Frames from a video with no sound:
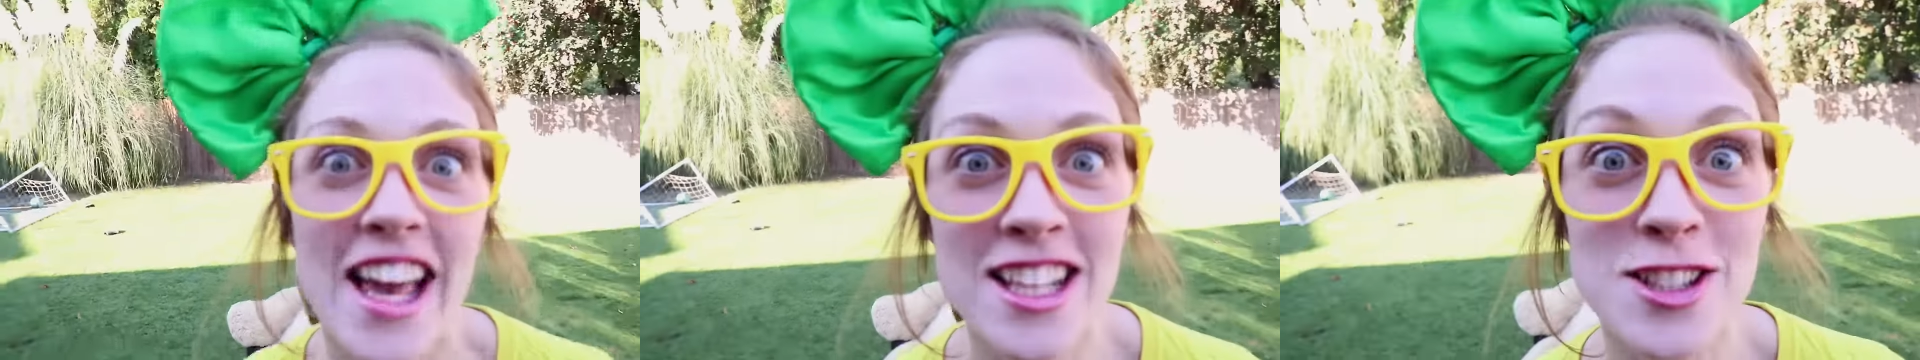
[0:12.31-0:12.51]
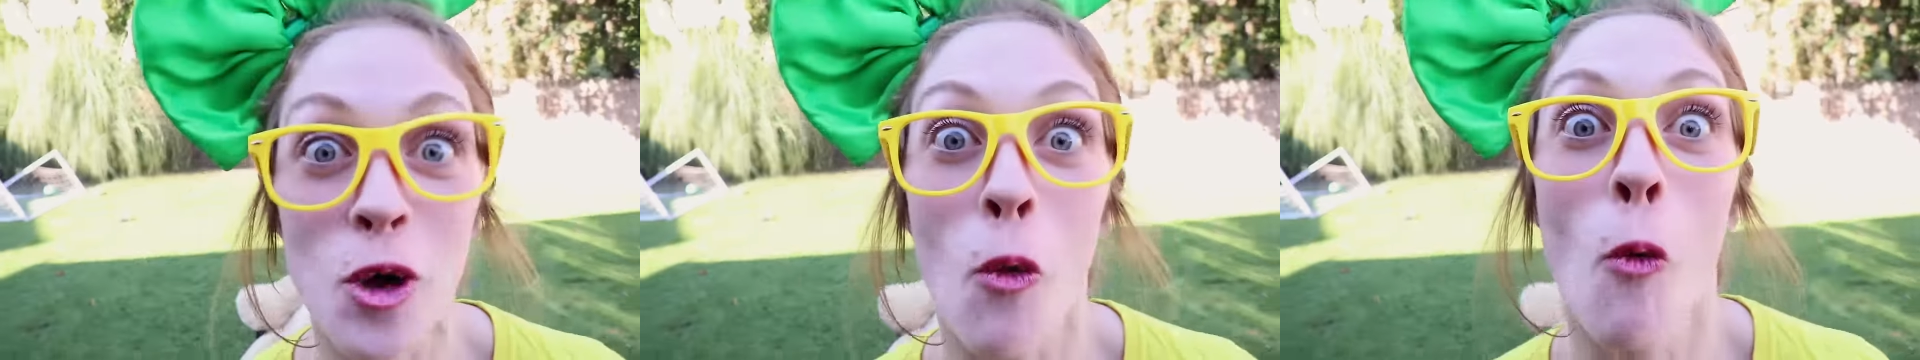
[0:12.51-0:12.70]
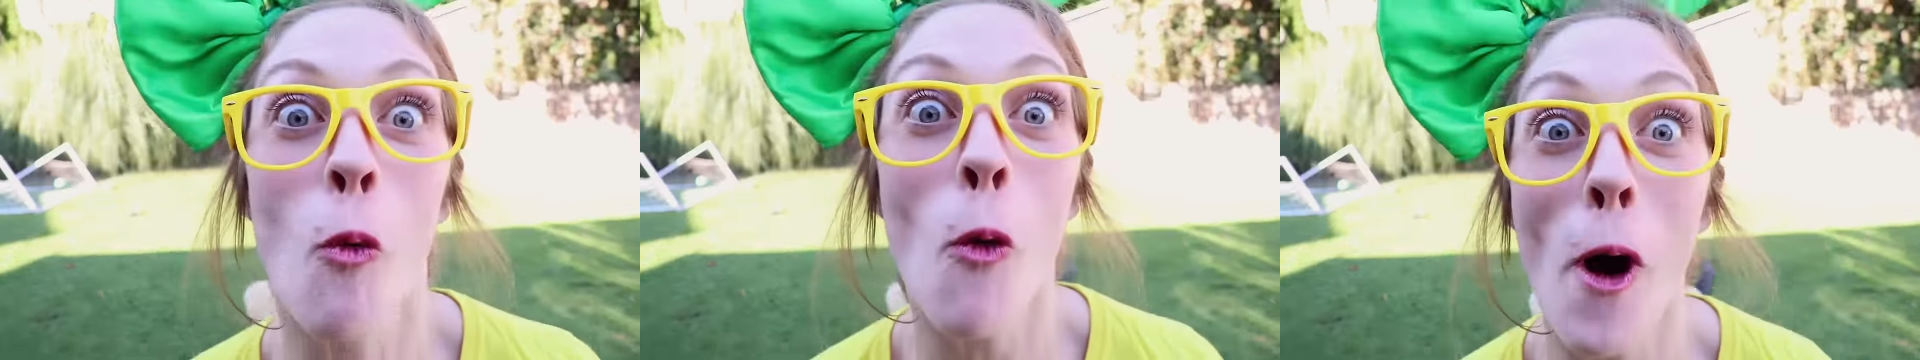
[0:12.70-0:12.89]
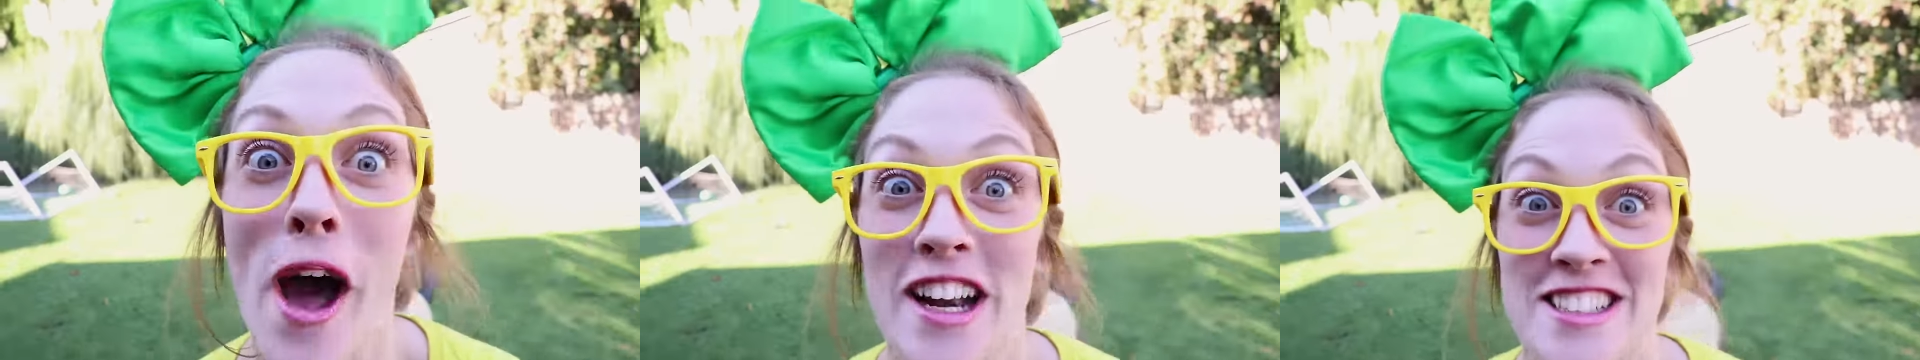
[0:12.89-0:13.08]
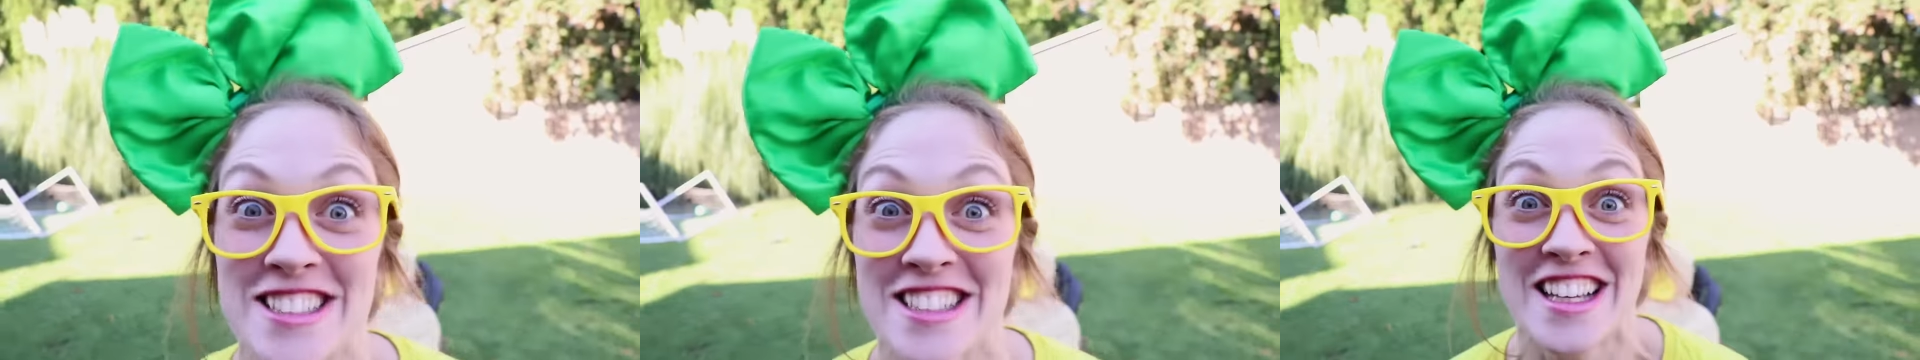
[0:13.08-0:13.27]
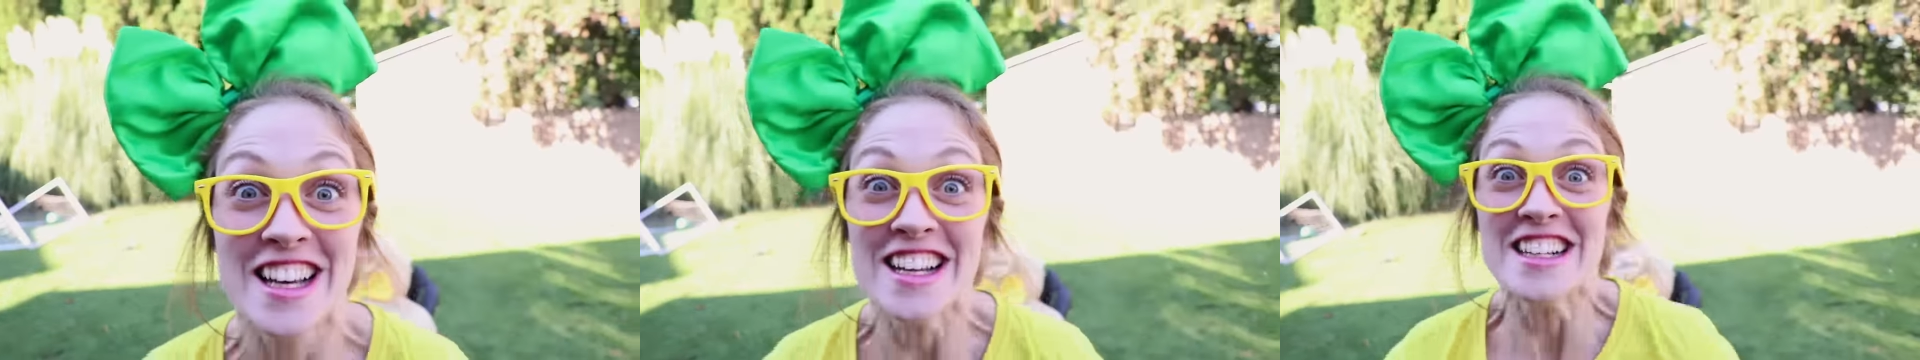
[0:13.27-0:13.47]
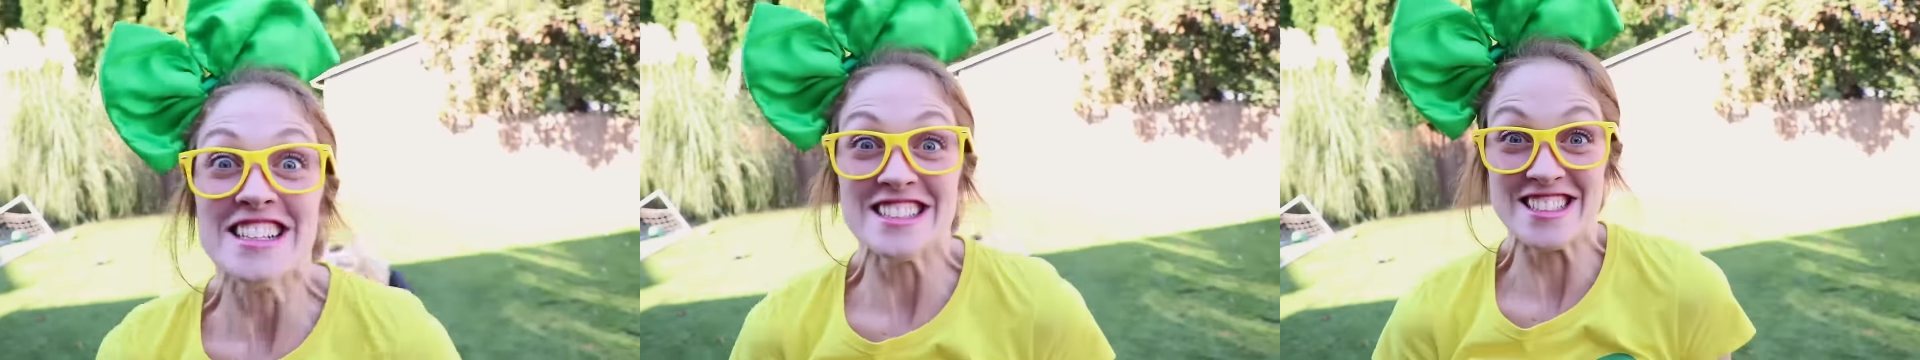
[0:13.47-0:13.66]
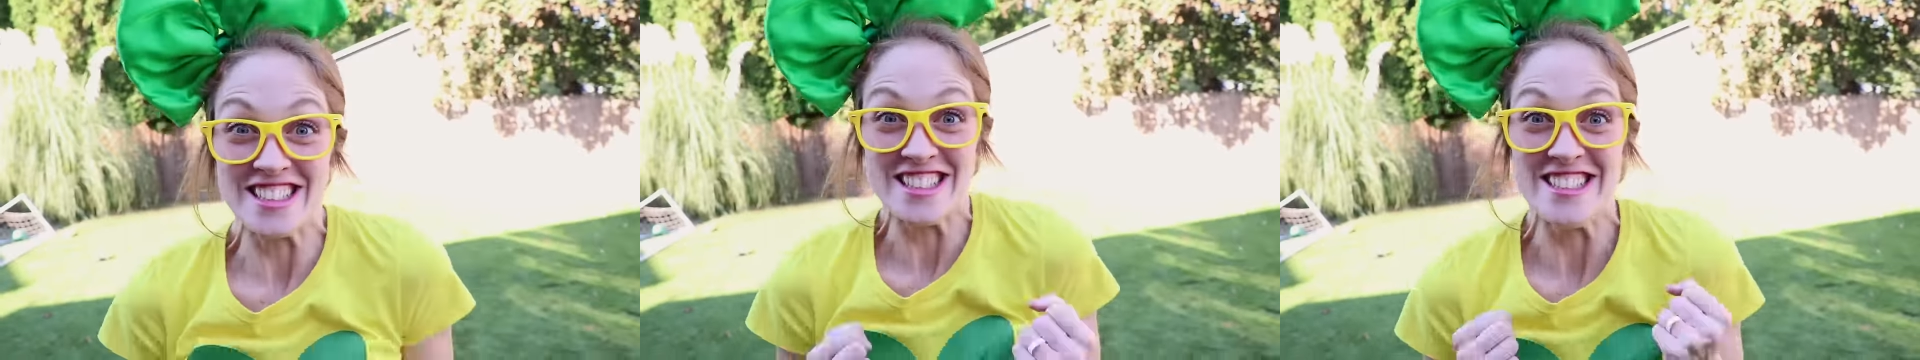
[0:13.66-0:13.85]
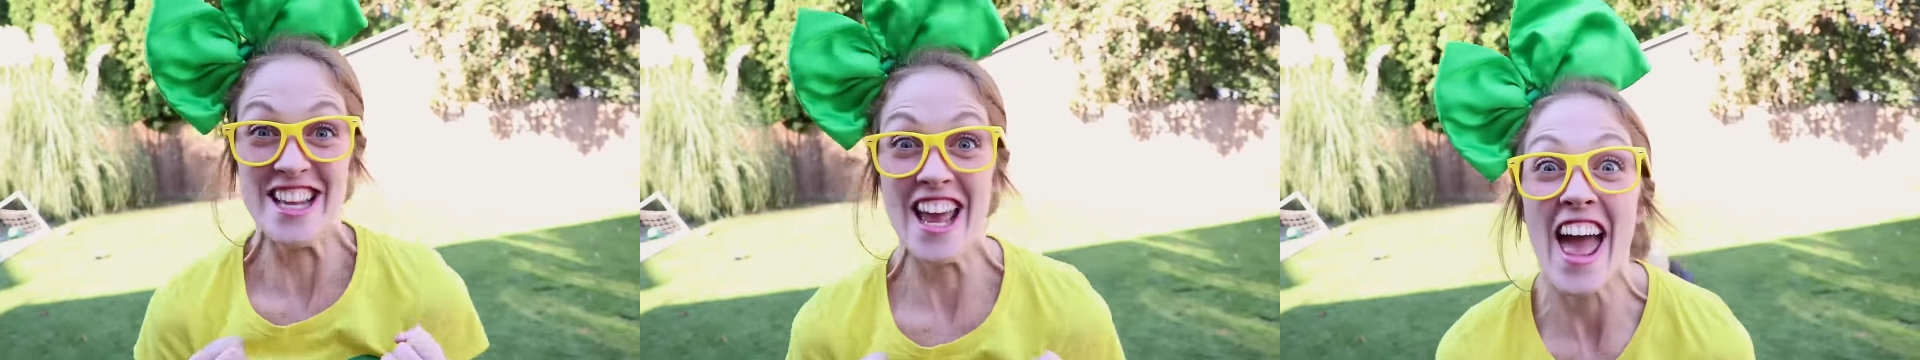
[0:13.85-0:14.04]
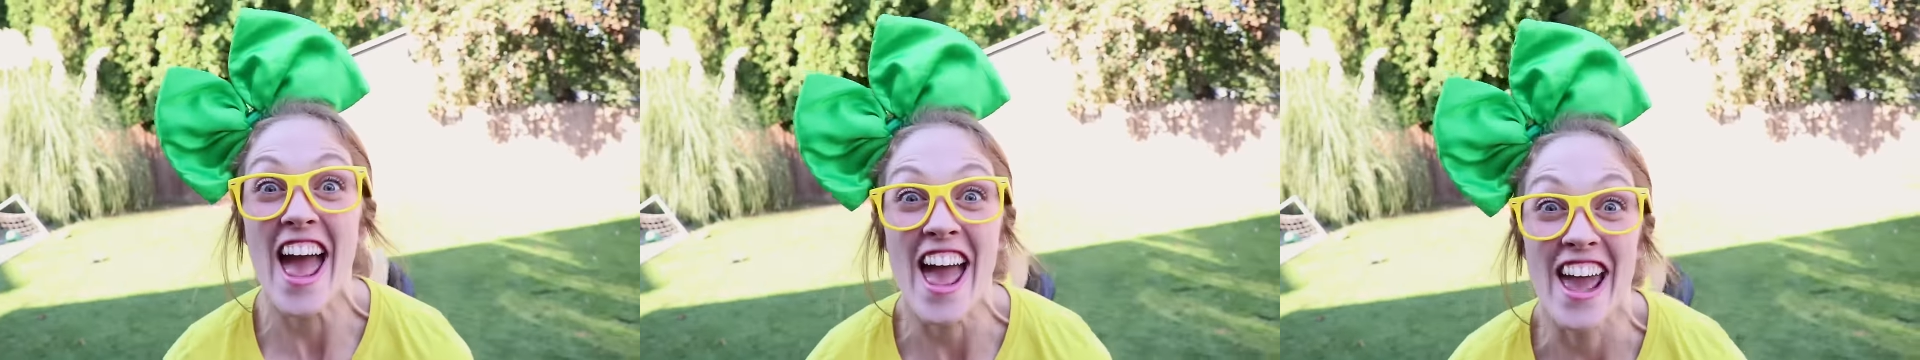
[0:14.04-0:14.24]
guess what?
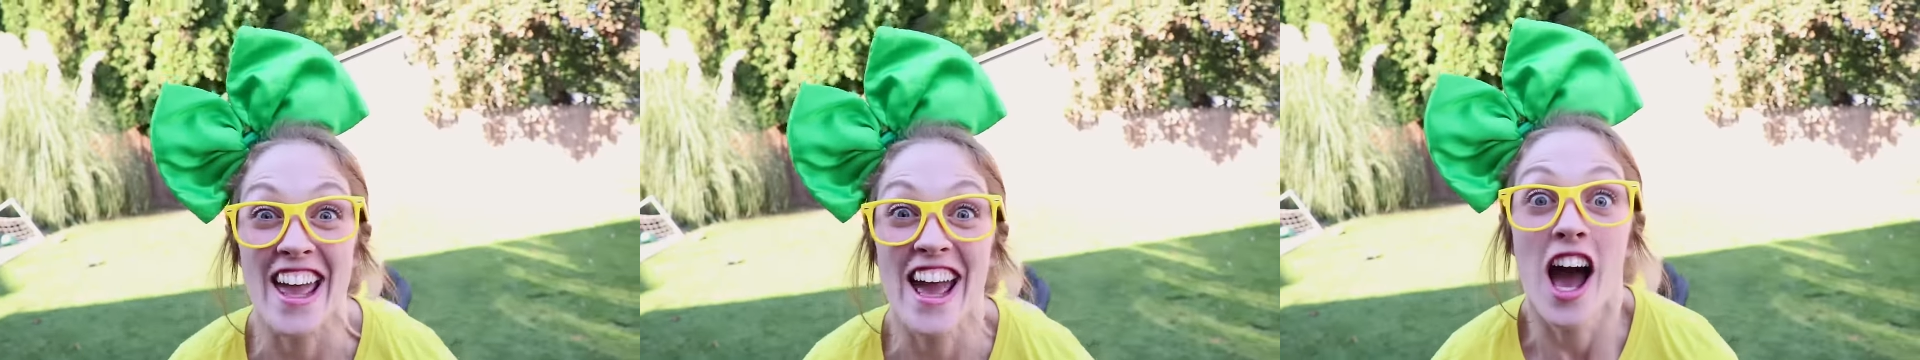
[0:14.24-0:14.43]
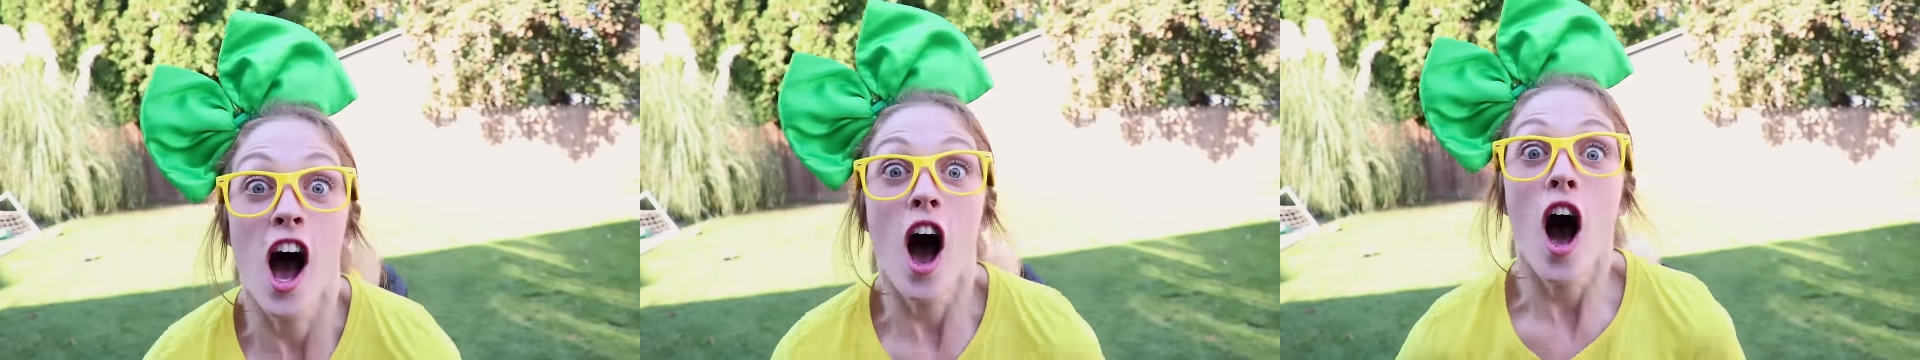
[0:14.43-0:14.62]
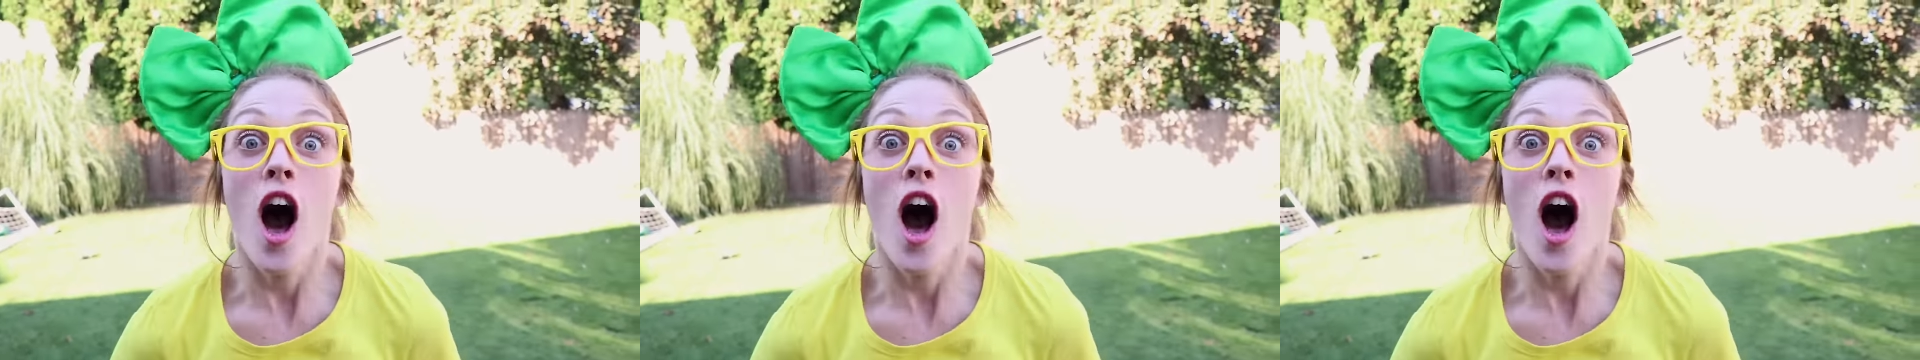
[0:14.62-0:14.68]
Today,